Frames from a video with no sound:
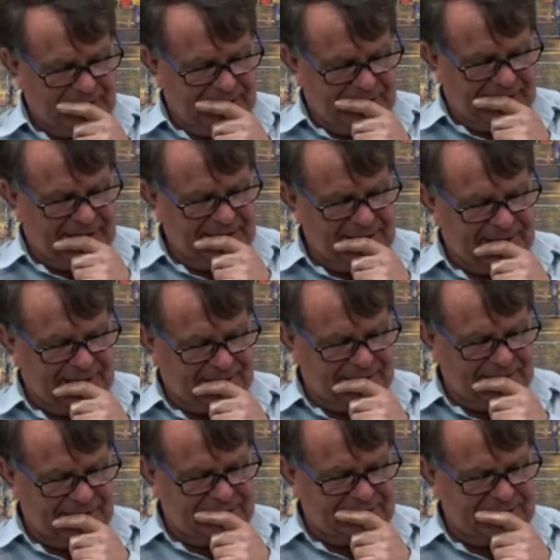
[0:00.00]
and yet
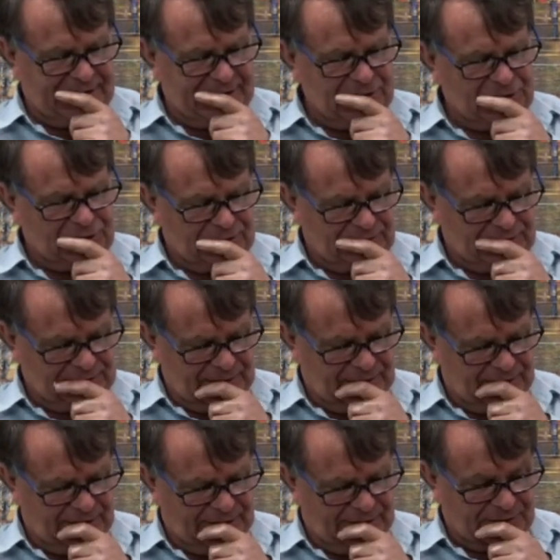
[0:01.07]
the tension
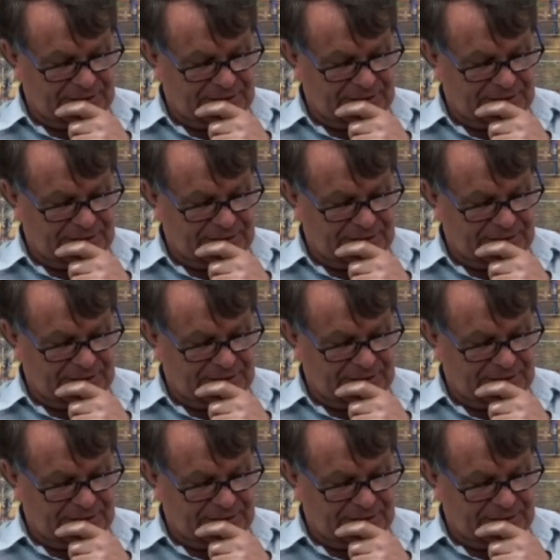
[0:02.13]
and the